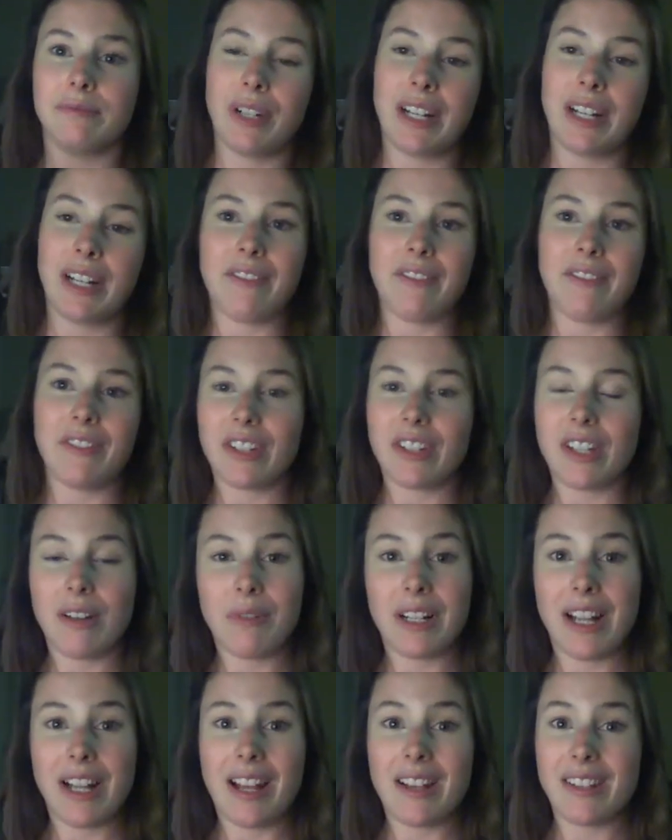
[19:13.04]
Whenever
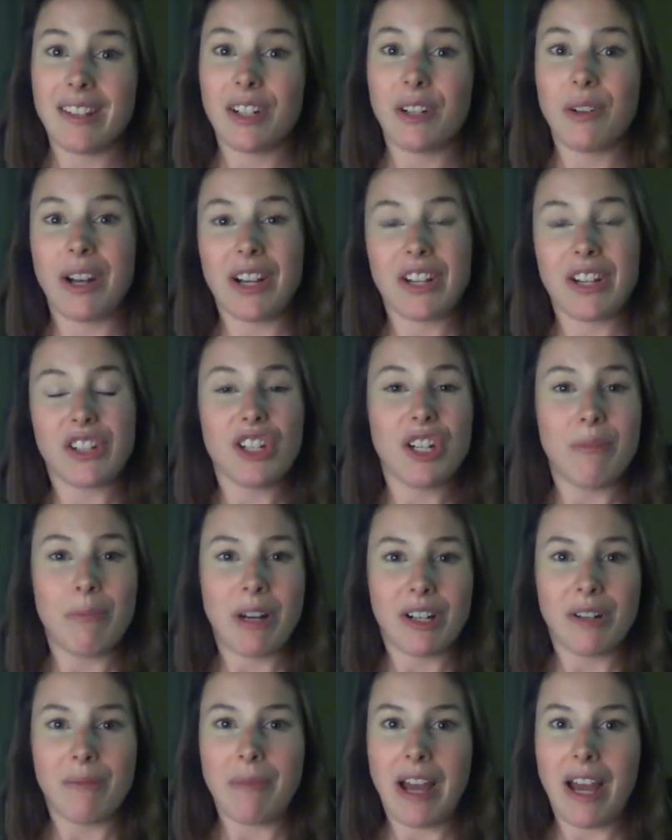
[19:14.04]
someone has a question
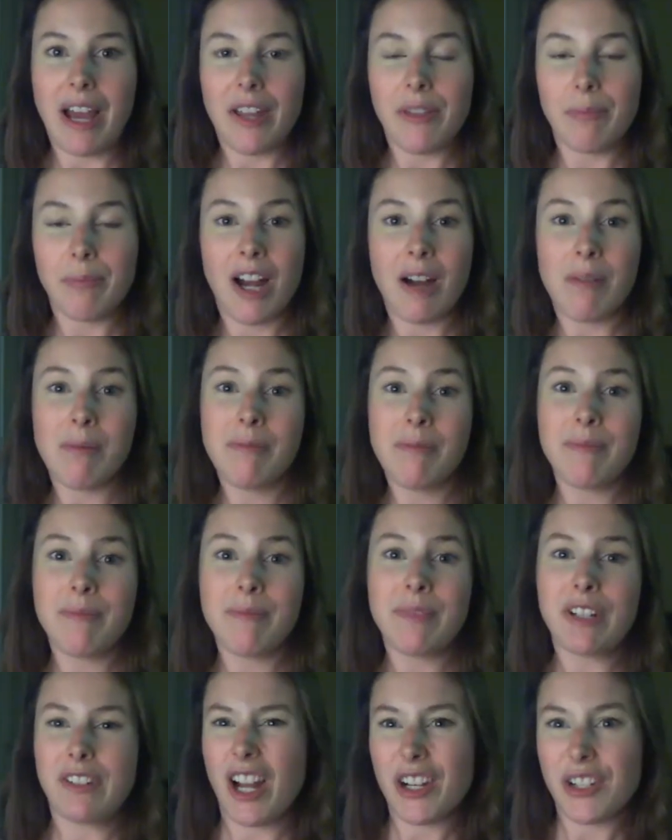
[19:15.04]
about a math problem,
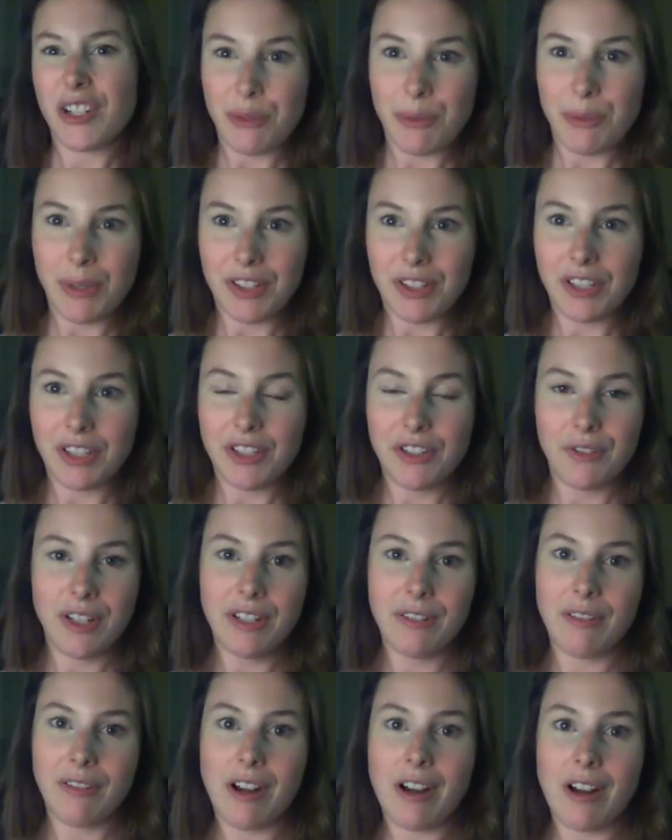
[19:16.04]
they're not sure what they're
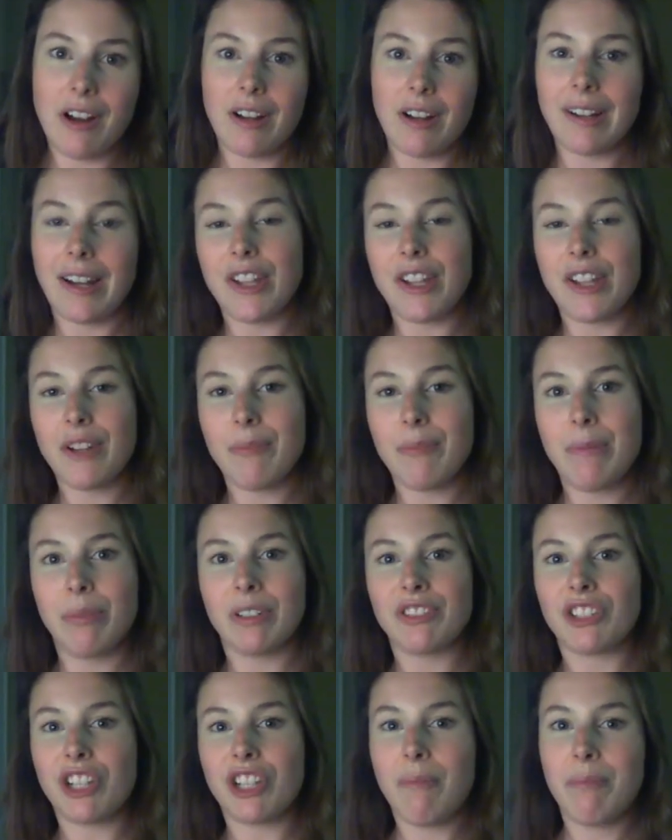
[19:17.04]
doing wrong, other
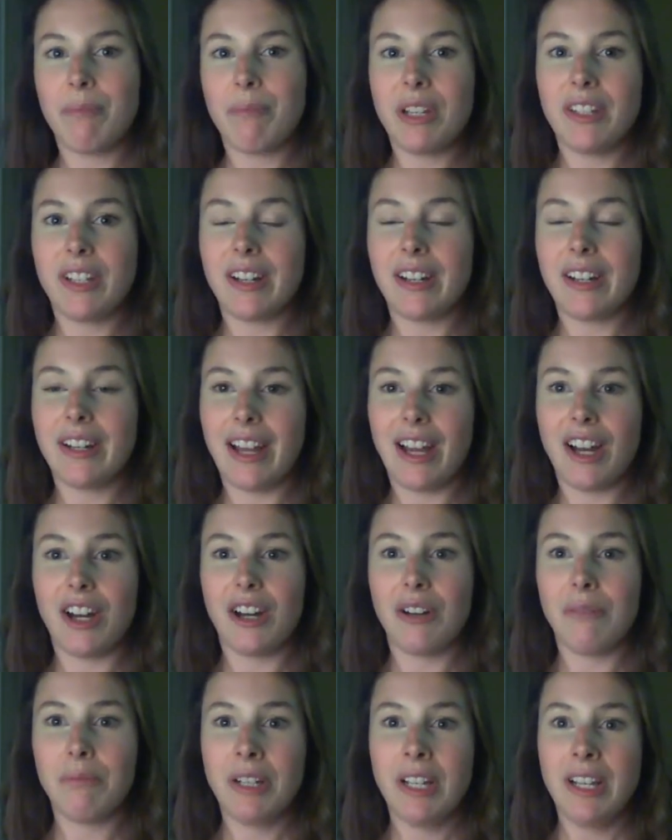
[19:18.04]
people jump in there and
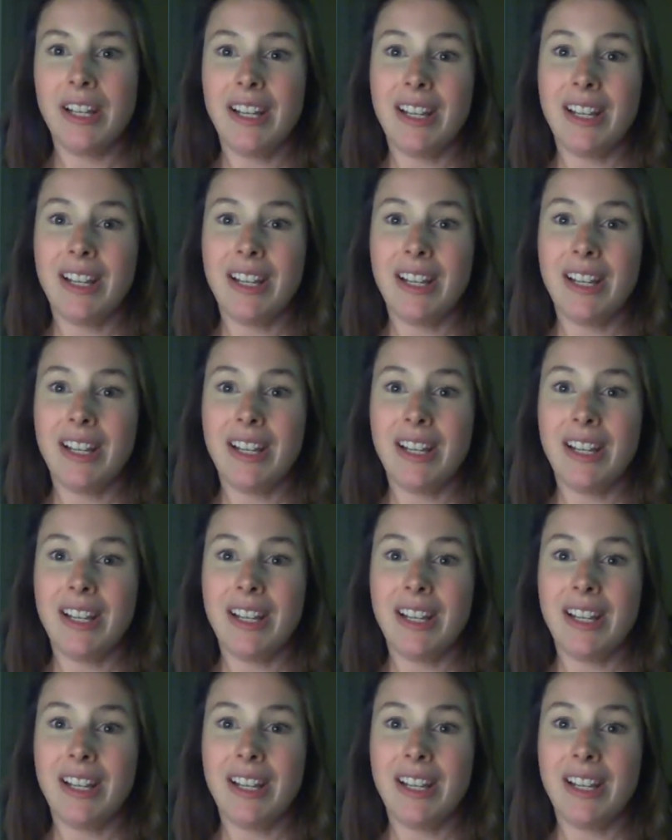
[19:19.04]
help.